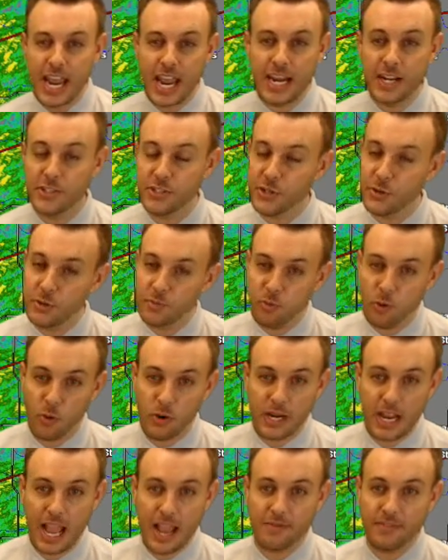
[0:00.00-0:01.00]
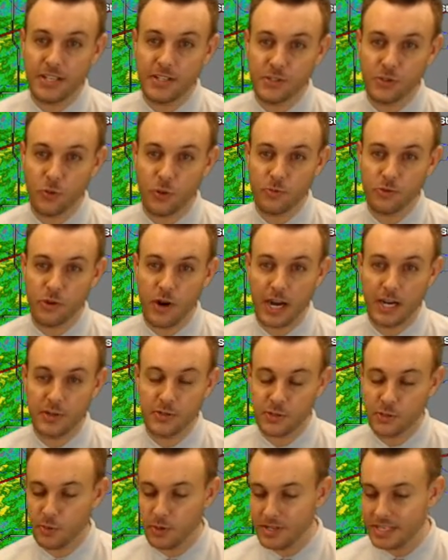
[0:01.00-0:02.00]
And it's so important to have these storm
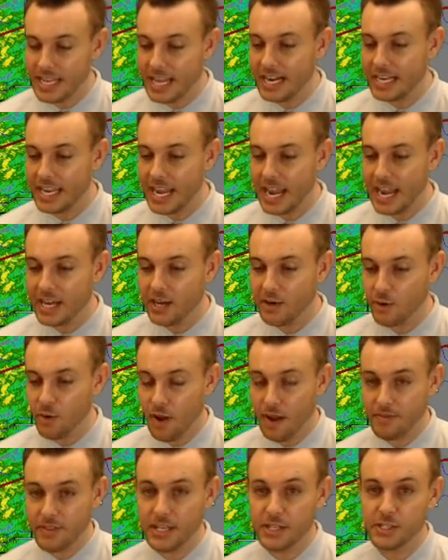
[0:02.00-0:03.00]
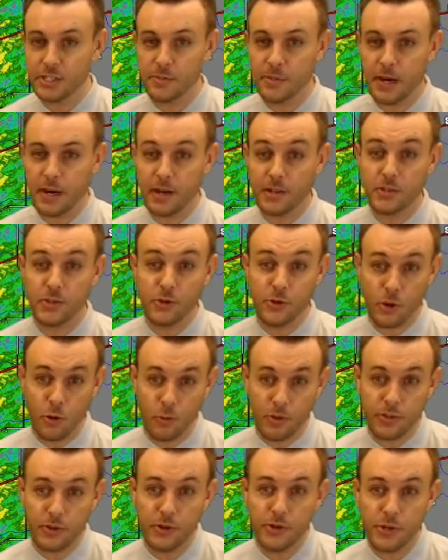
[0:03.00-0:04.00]
trackers who are dedicated, who have the experience, who know
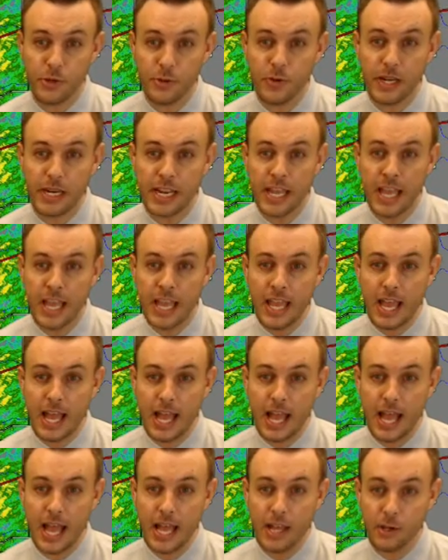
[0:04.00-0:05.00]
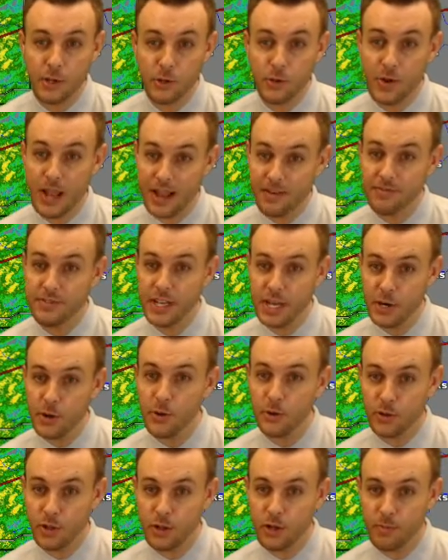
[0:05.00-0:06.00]
what they're doing, who have done
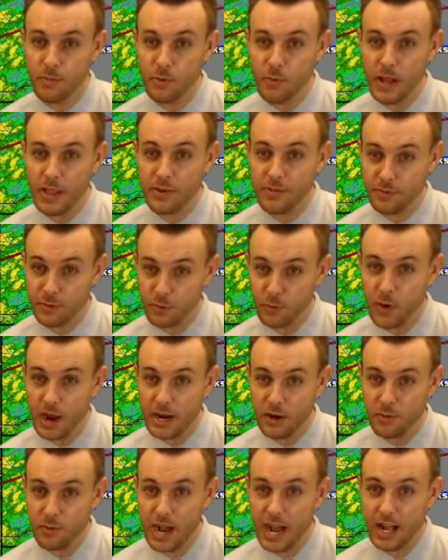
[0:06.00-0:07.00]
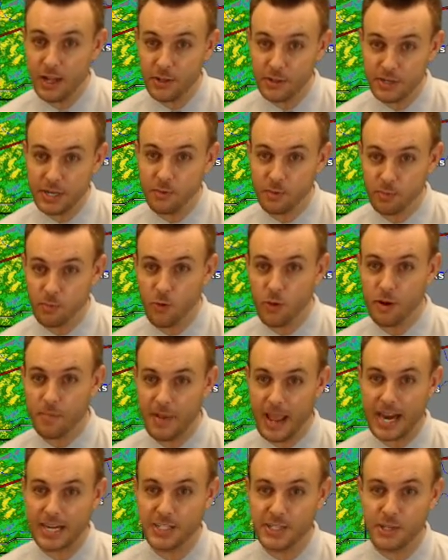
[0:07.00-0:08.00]
Oklahoma weather for quite a while, who can report
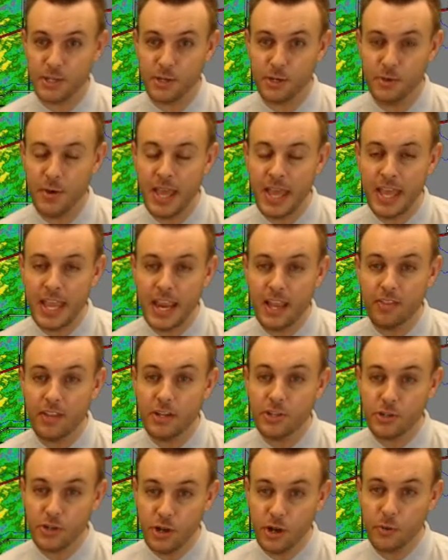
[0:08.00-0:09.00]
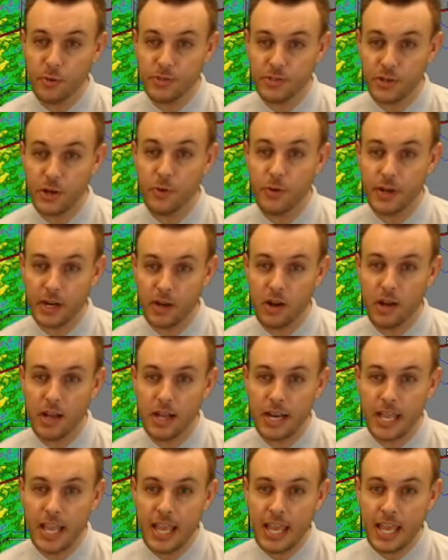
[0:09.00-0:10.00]
it back to you and let you know what's going on.